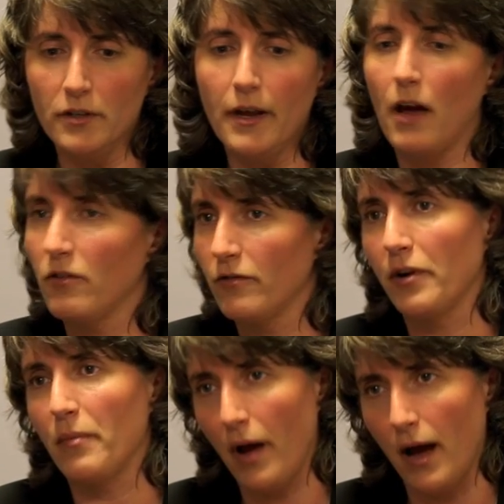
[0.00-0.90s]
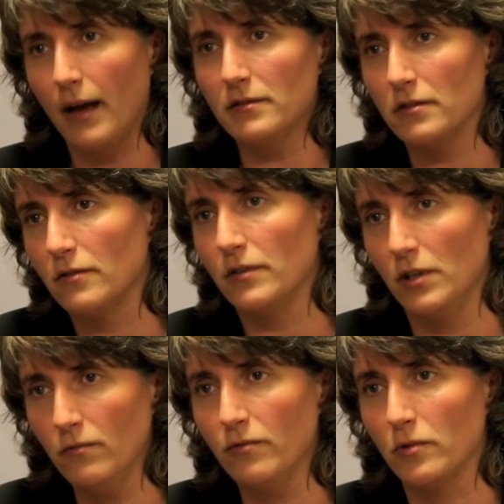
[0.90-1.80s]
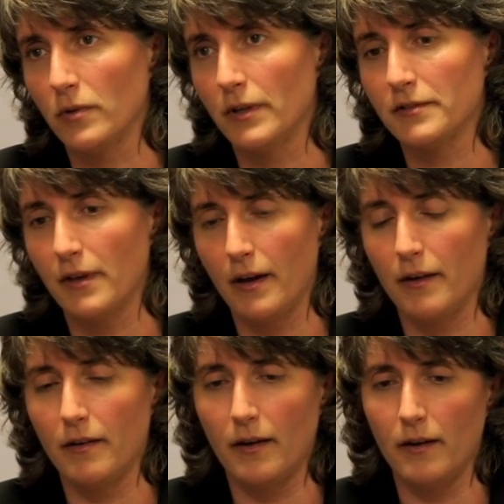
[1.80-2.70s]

have a very positive influence on